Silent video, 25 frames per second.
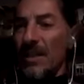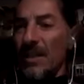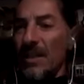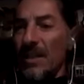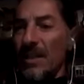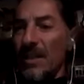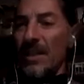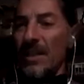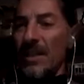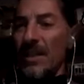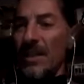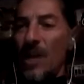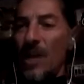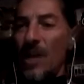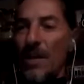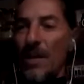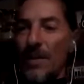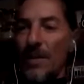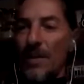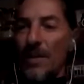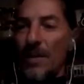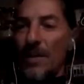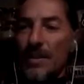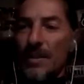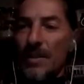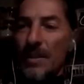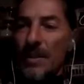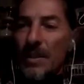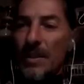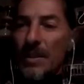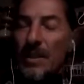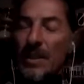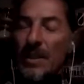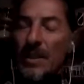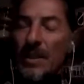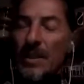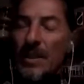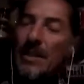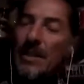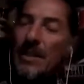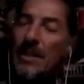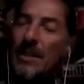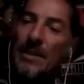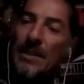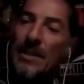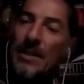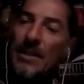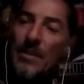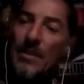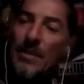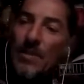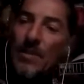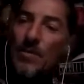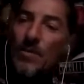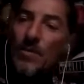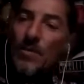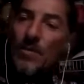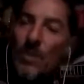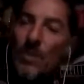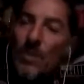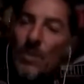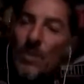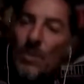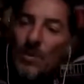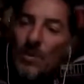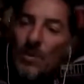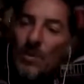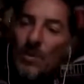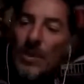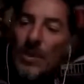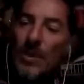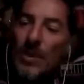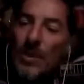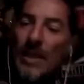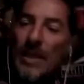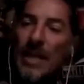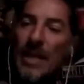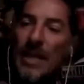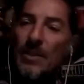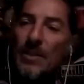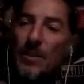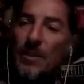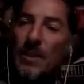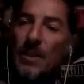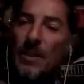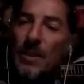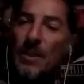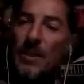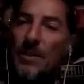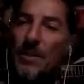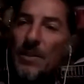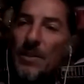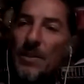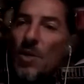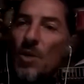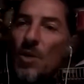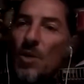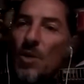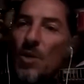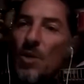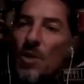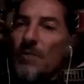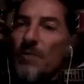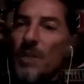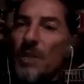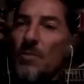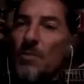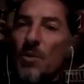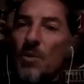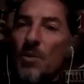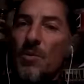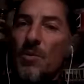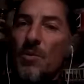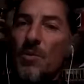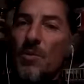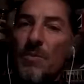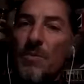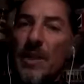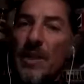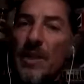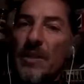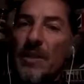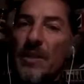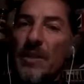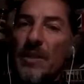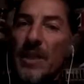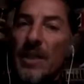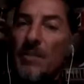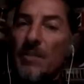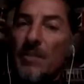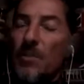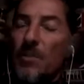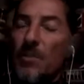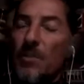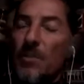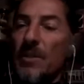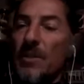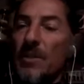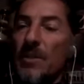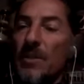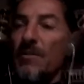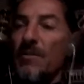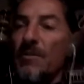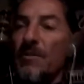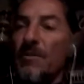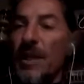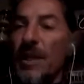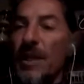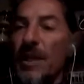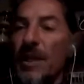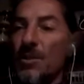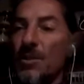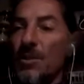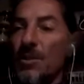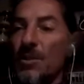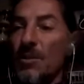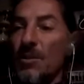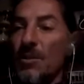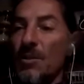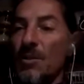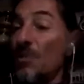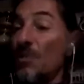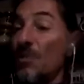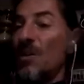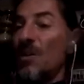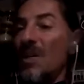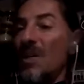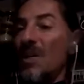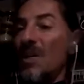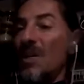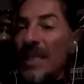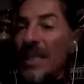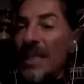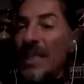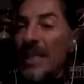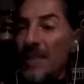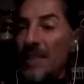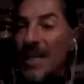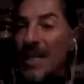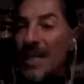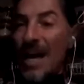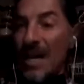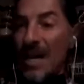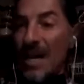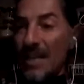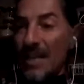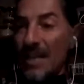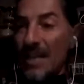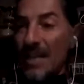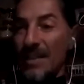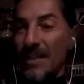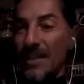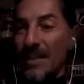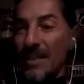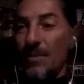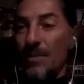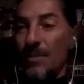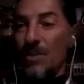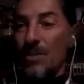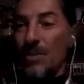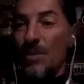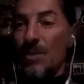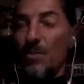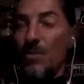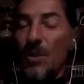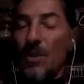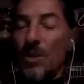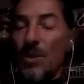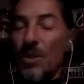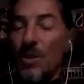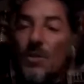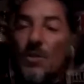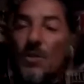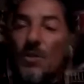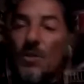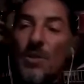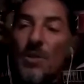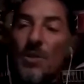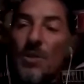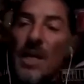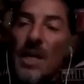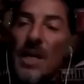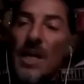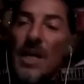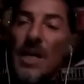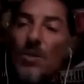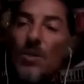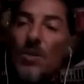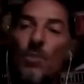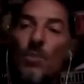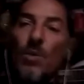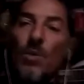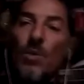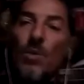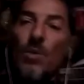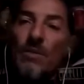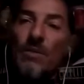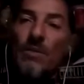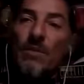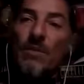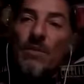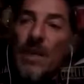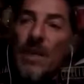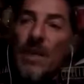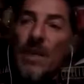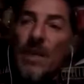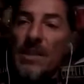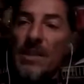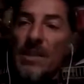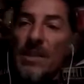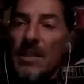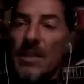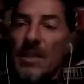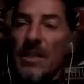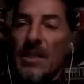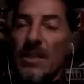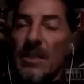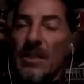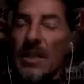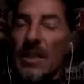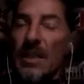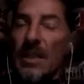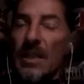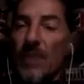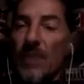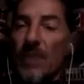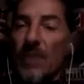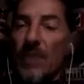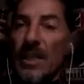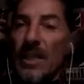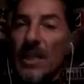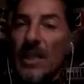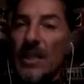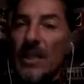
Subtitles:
each other, you can enter in this open Facebook group and get more information, or even ask if you don't want to contact one of us directly.